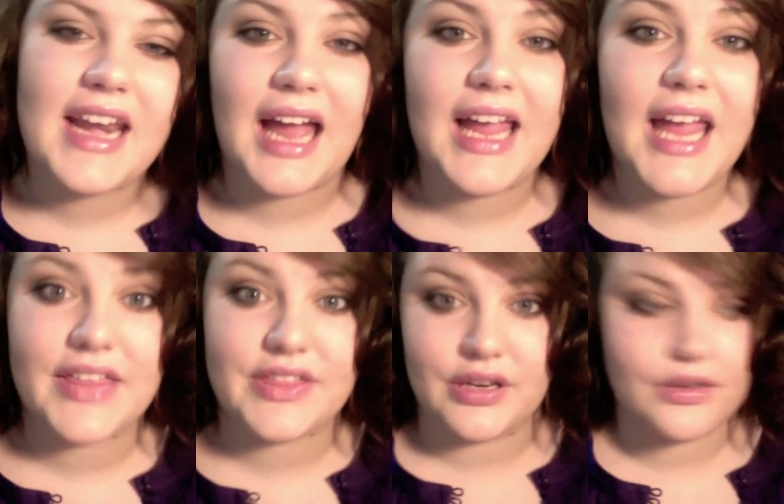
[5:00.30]
I
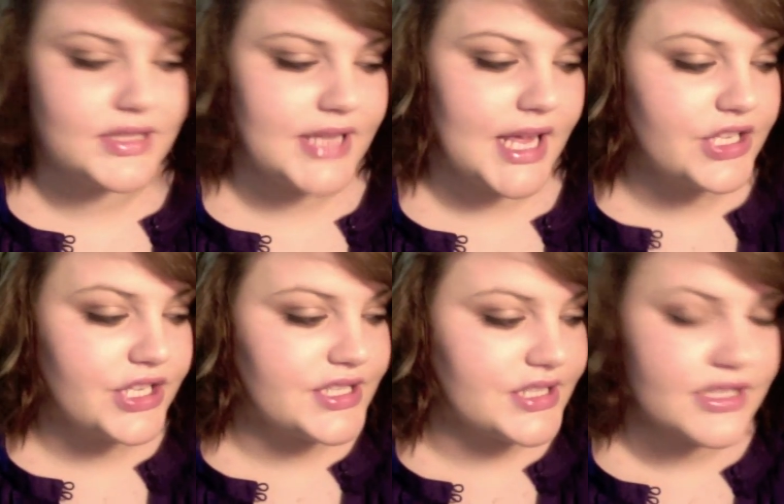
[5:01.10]
hate those. They
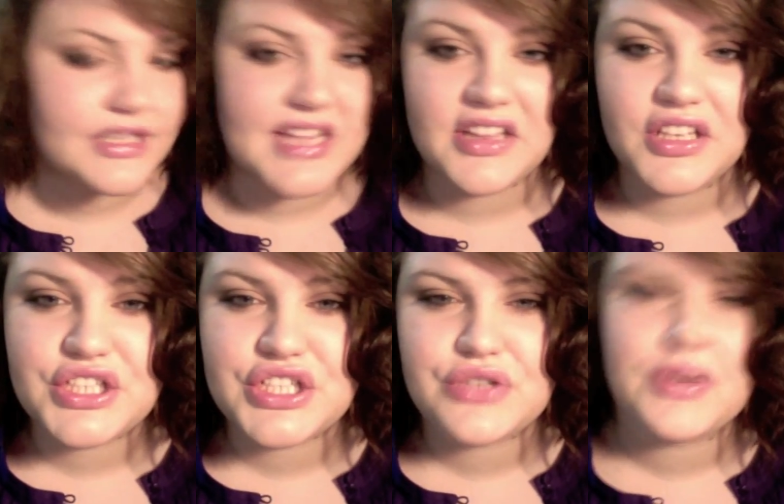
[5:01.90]

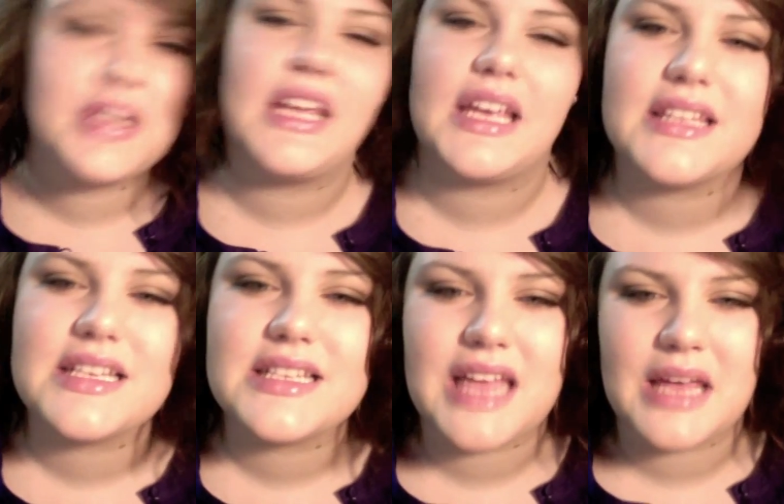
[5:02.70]
look streaky. It
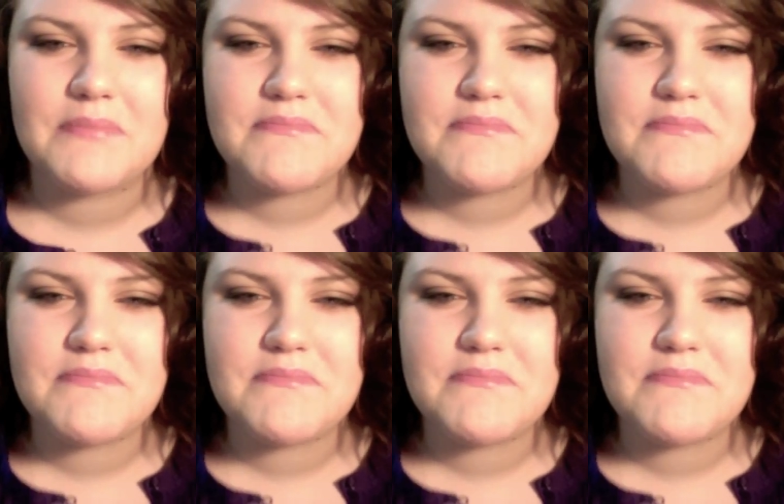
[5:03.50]
doesn't like